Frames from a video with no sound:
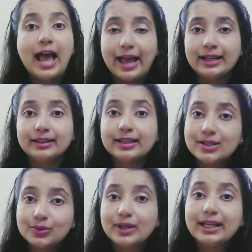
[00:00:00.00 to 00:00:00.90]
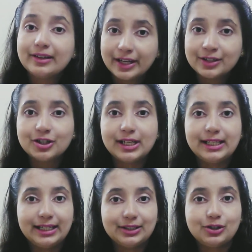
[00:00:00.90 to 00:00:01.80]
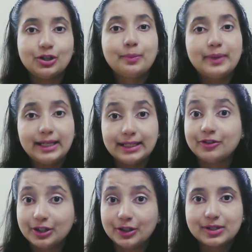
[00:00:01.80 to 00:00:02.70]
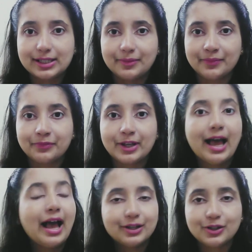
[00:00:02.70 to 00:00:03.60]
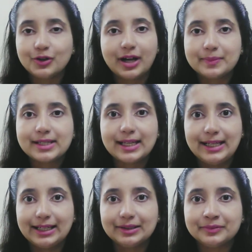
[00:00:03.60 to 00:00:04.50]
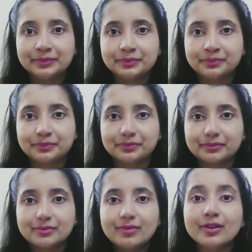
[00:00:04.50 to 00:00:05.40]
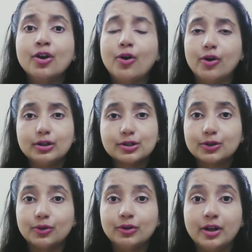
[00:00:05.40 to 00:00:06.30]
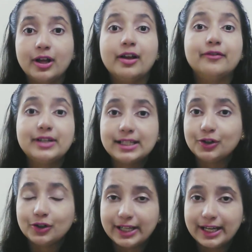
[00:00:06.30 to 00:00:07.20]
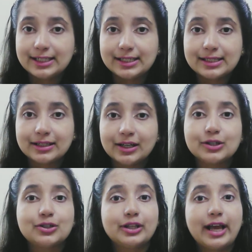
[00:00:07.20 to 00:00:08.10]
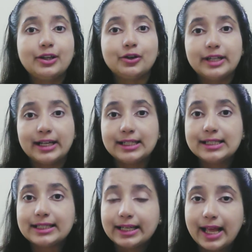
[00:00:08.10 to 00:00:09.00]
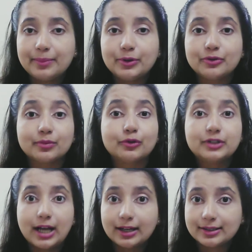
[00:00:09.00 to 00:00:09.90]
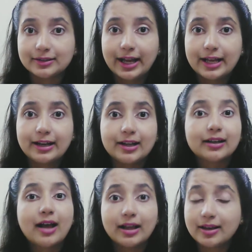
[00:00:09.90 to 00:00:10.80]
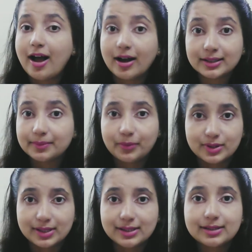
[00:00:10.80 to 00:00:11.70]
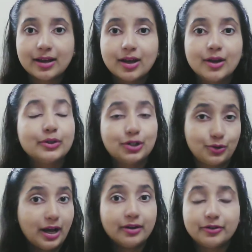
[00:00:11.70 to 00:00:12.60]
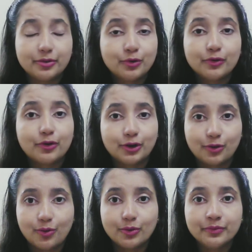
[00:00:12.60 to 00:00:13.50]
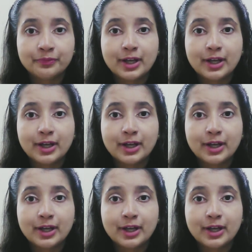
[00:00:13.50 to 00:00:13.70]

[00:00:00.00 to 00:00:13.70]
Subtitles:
and this will eventually lead to your bleeding reducing and your gums healing. Also, visit your dentist so that your dentist can help you remove tartar and other hard deposits which you can't remove on your own,